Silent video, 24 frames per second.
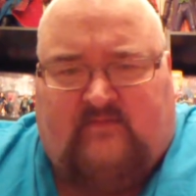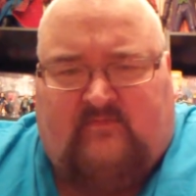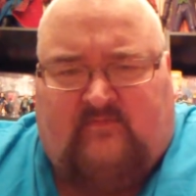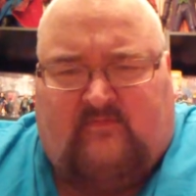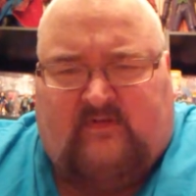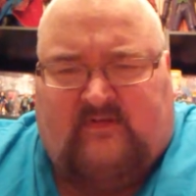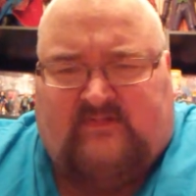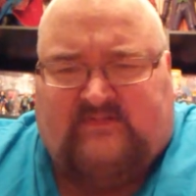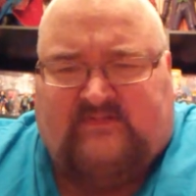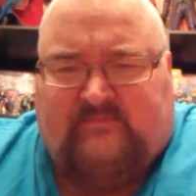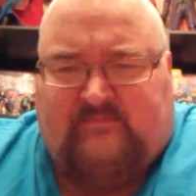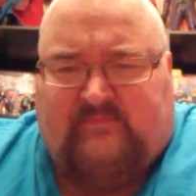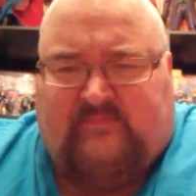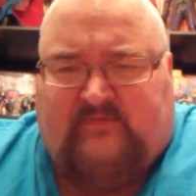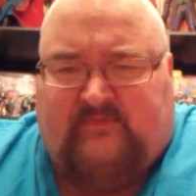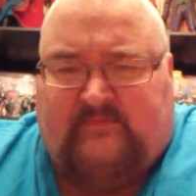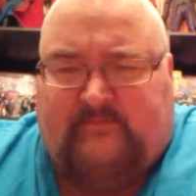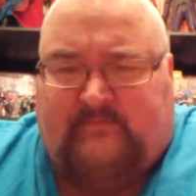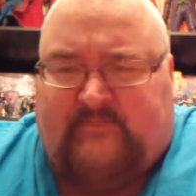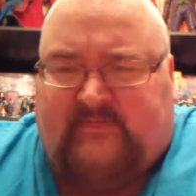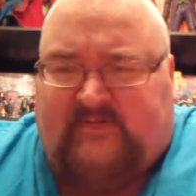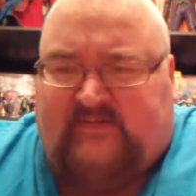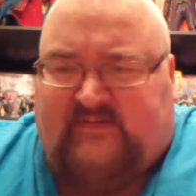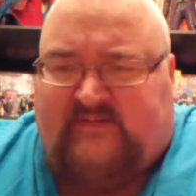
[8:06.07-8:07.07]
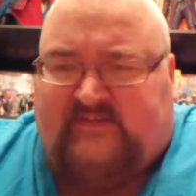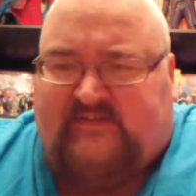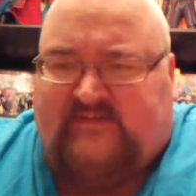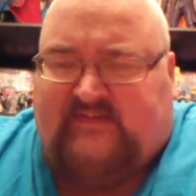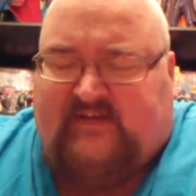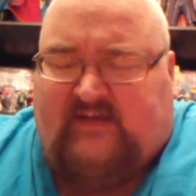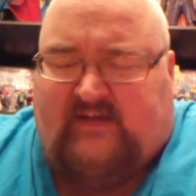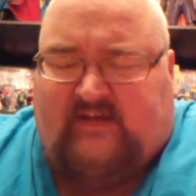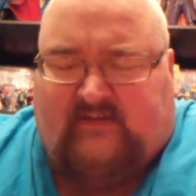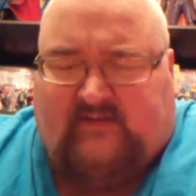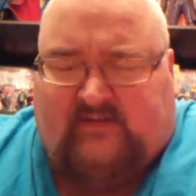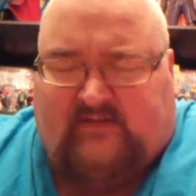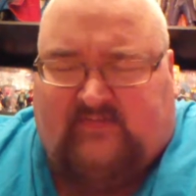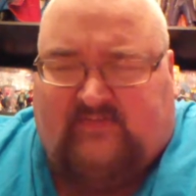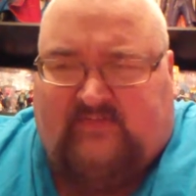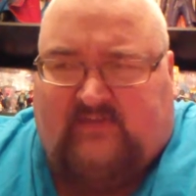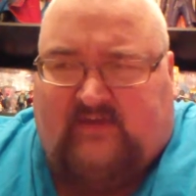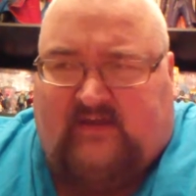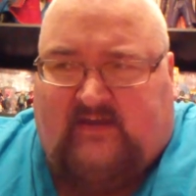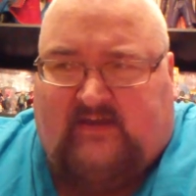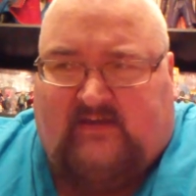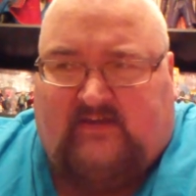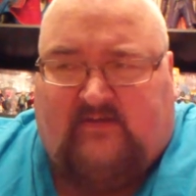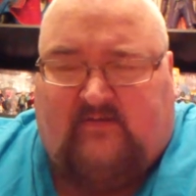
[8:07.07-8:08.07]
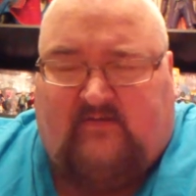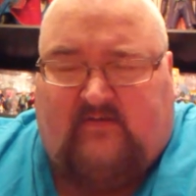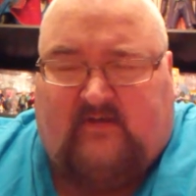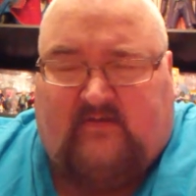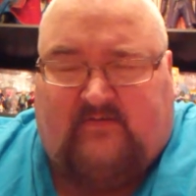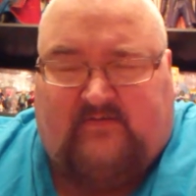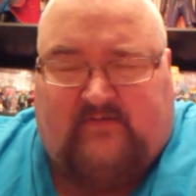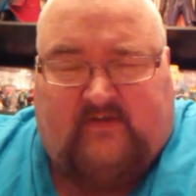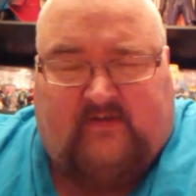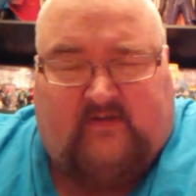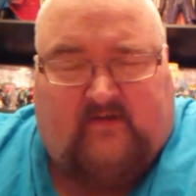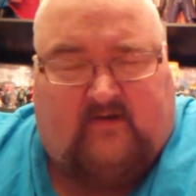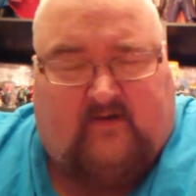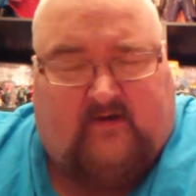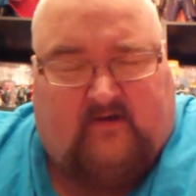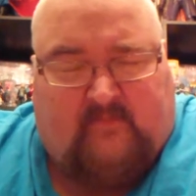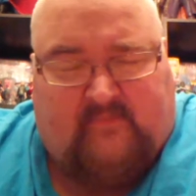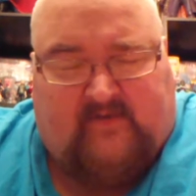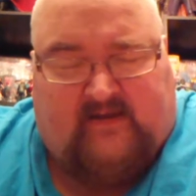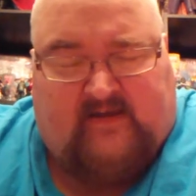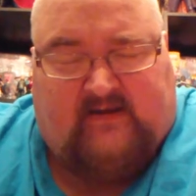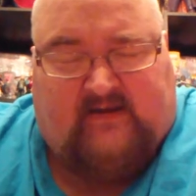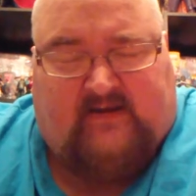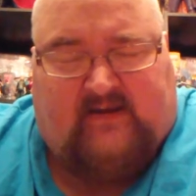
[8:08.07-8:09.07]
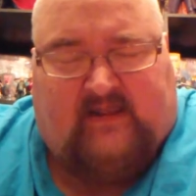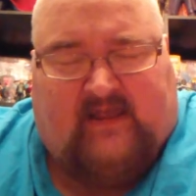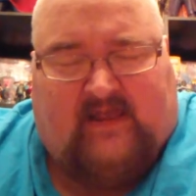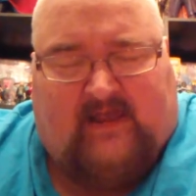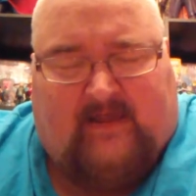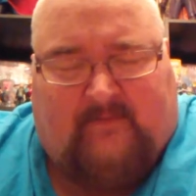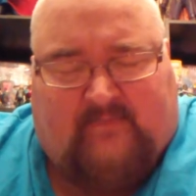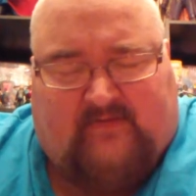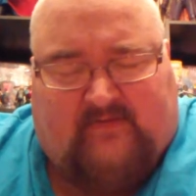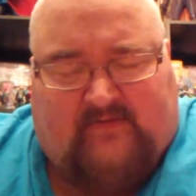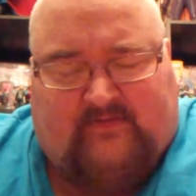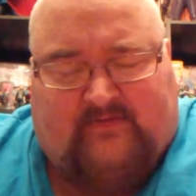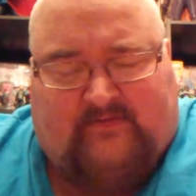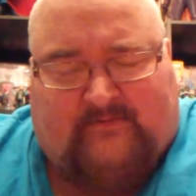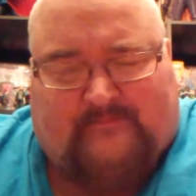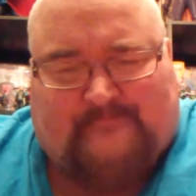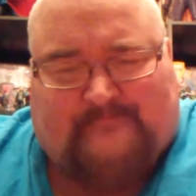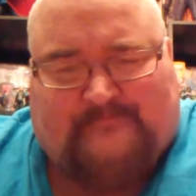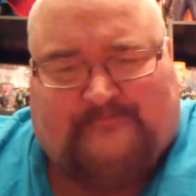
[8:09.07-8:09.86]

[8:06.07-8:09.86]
rest in peace, Stan Lee, thank you. And I was like, oh man, it happened.